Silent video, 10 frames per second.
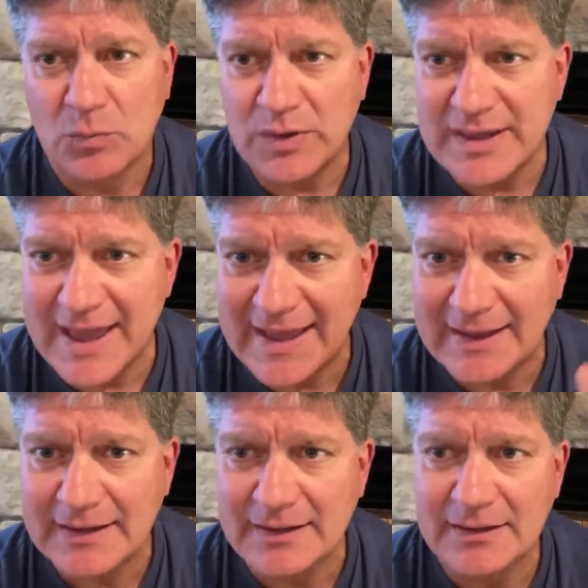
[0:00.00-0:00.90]
We
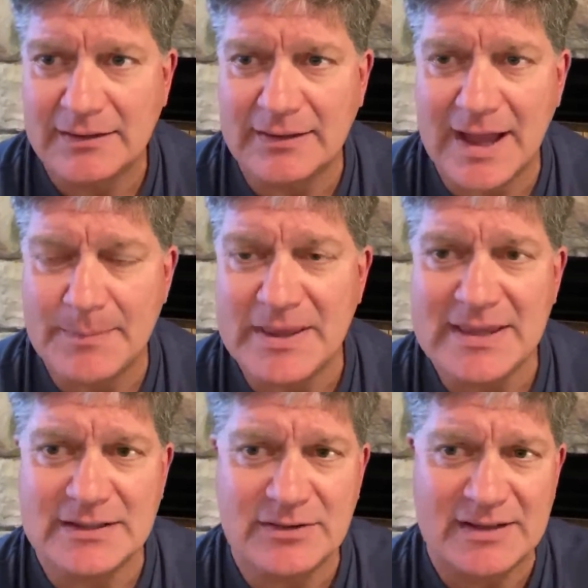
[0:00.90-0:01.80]
add the
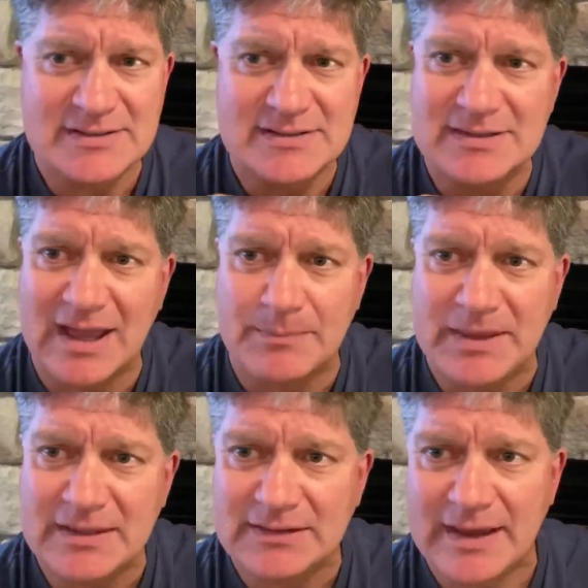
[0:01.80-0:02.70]
IP addresses, the
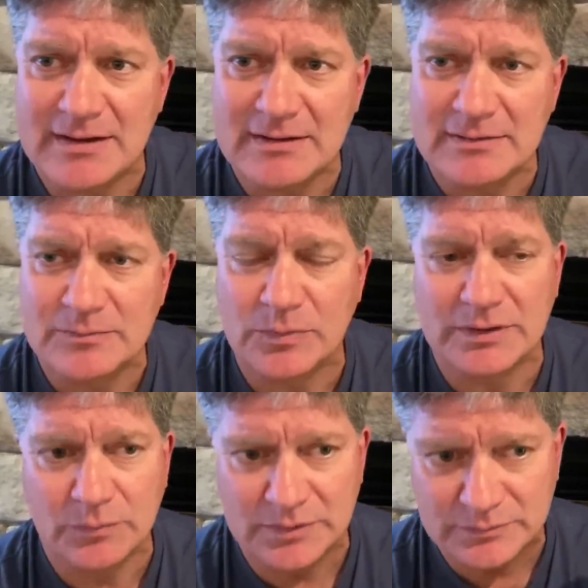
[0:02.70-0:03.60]
IP layer.
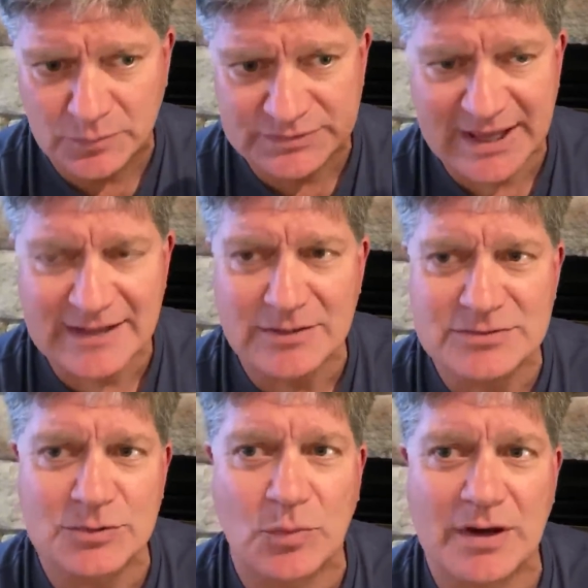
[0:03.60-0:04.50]
We'll take you
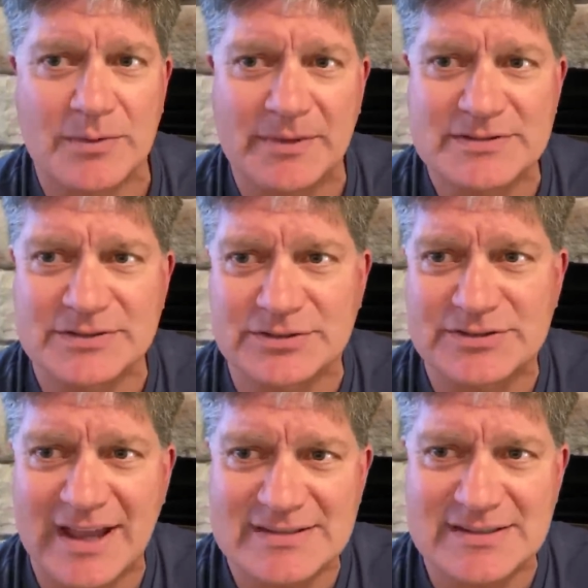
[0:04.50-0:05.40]
to where the missiles are
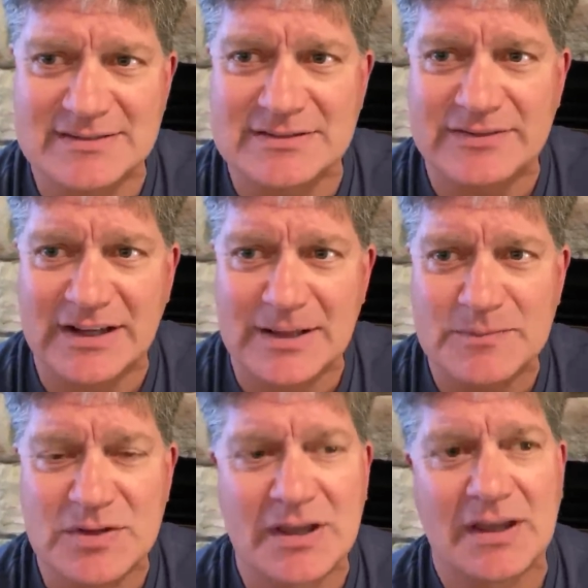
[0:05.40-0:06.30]
tested and
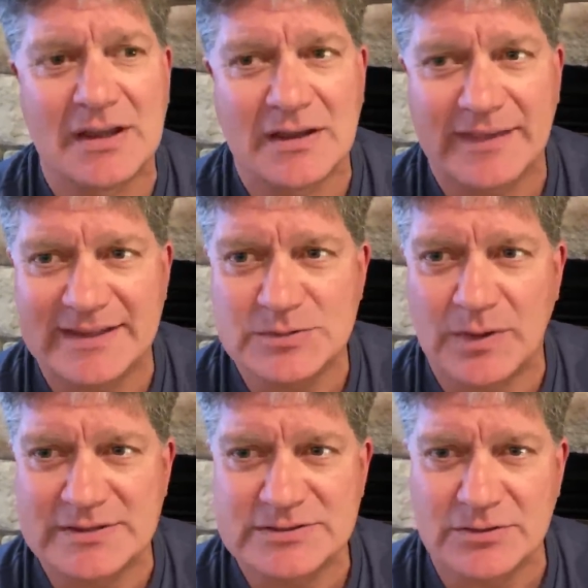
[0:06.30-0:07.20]
developed. That's
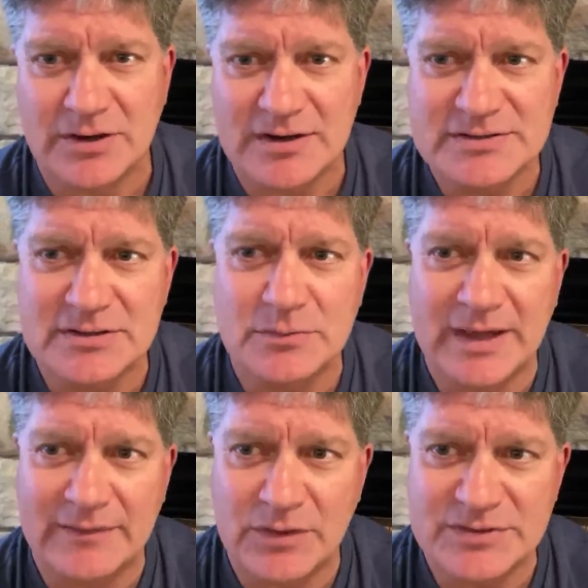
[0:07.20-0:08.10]
Redstone Arsenal. We
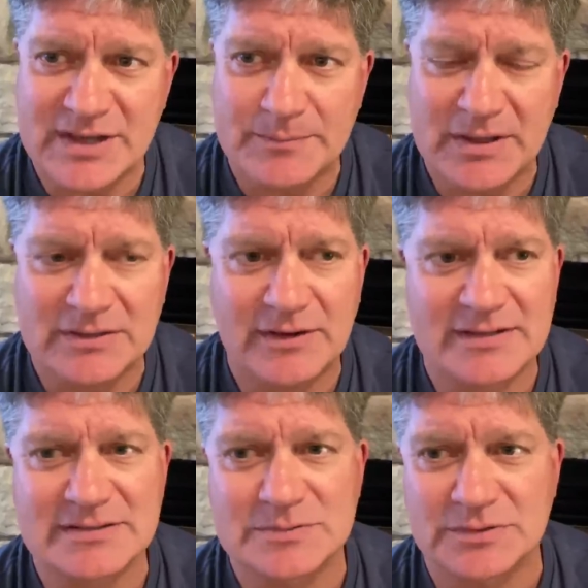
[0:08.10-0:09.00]
have those IP
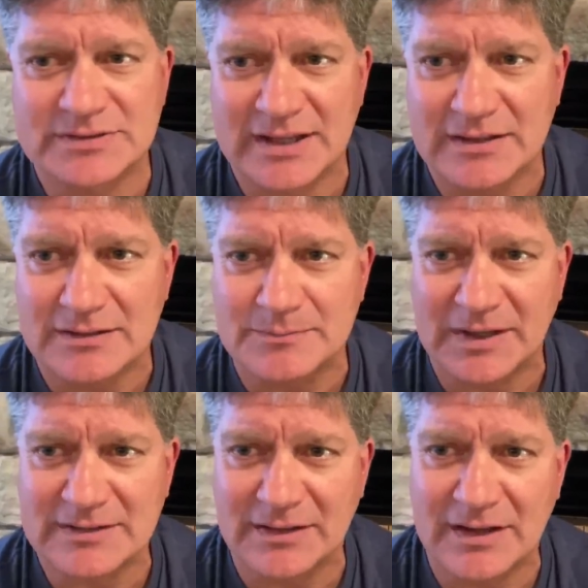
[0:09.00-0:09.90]
addresses. We'll take you to
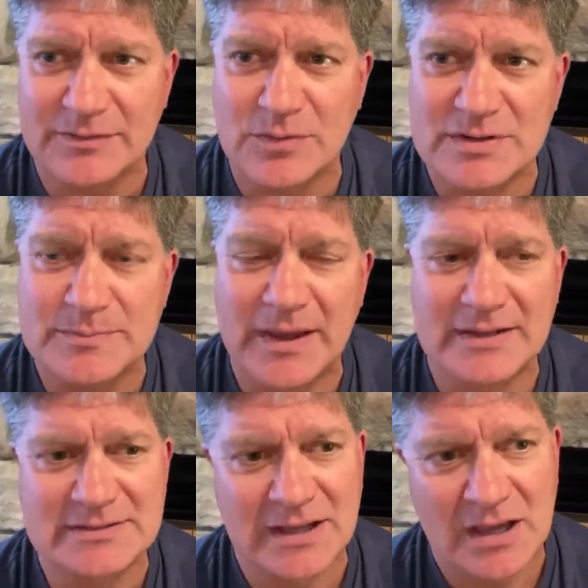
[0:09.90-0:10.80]
MacDill Air Force
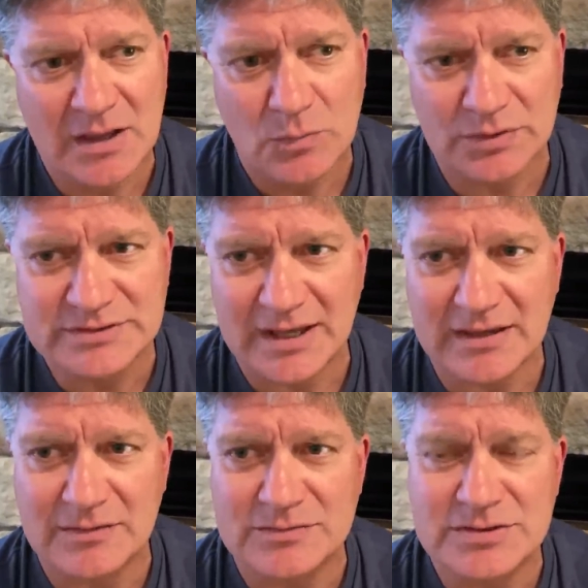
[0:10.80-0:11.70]
Base. We'll
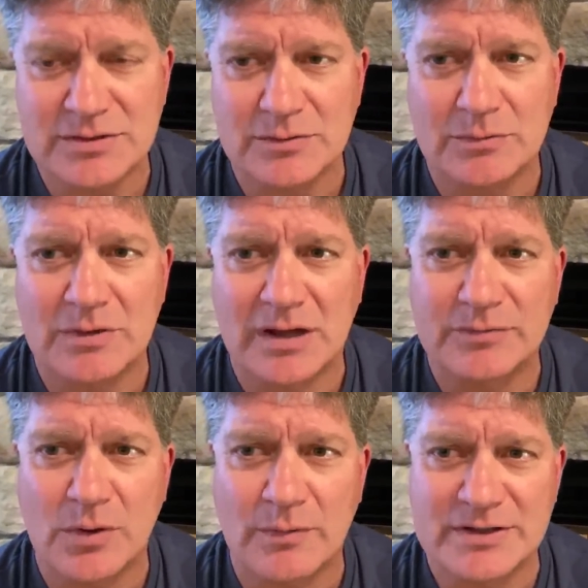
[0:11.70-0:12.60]
take you to
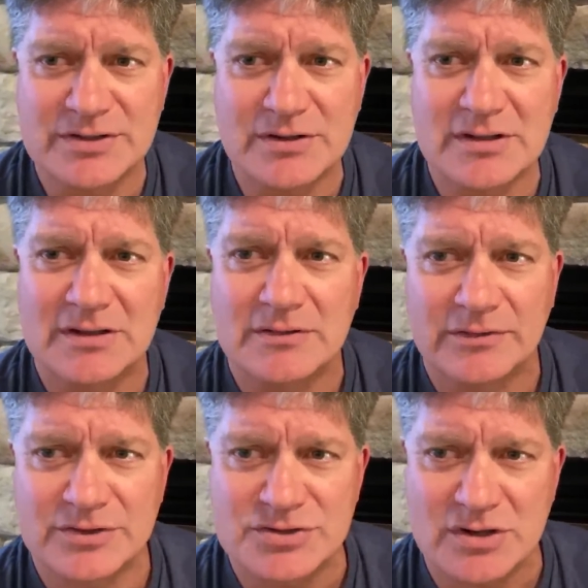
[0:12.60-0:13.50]
Fort
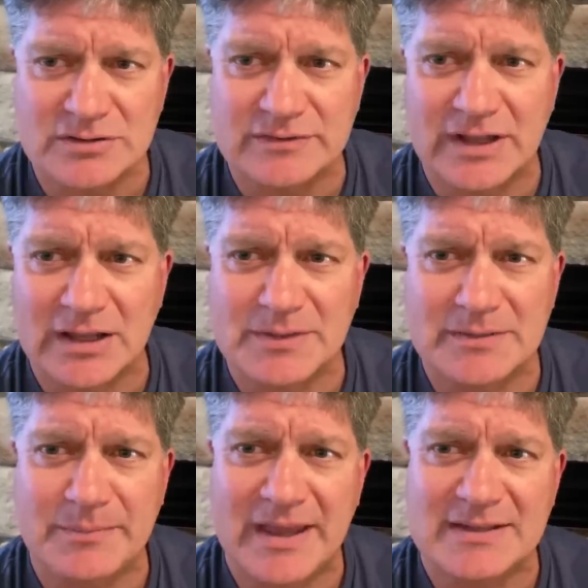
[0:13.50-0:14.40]
Huachuca, the drone
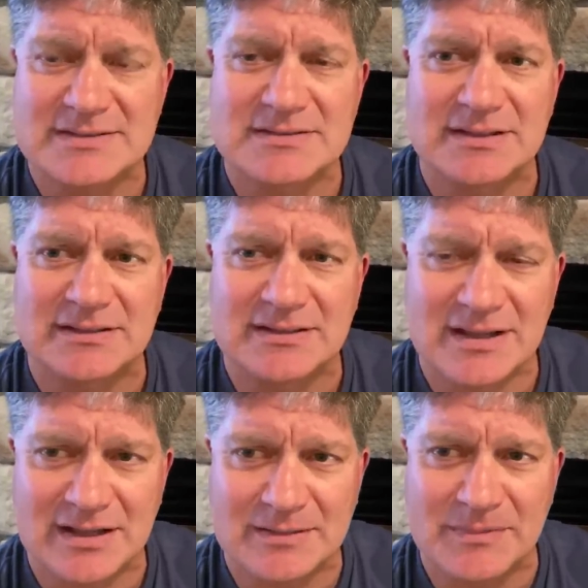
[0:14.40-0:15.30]
development base and
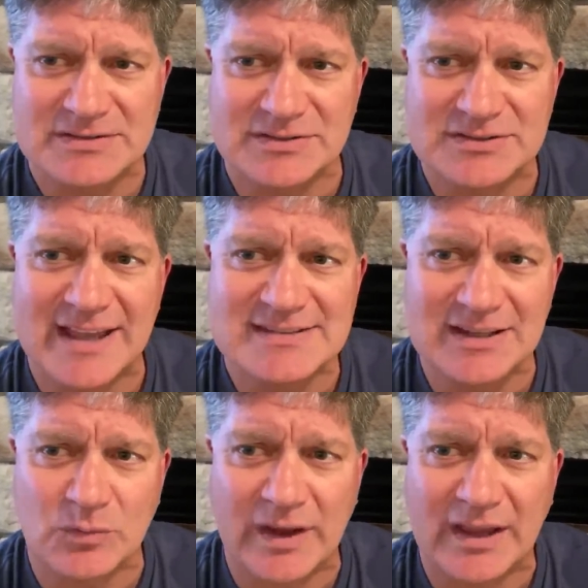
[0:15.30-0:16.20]
missile
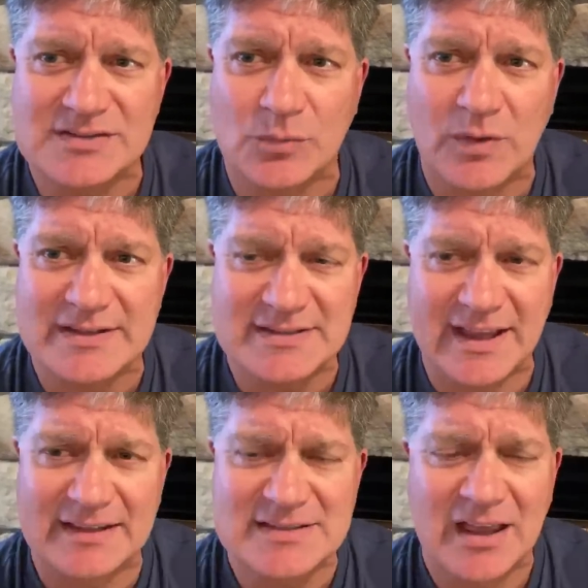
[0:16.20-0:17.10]
testing range at White
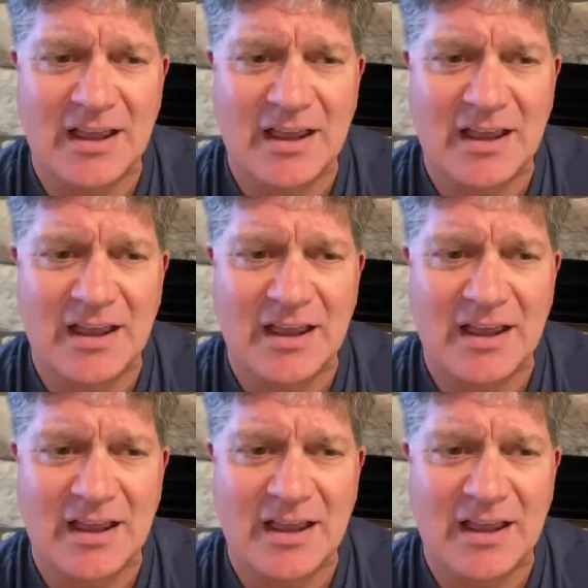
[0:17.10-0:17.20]
Sands.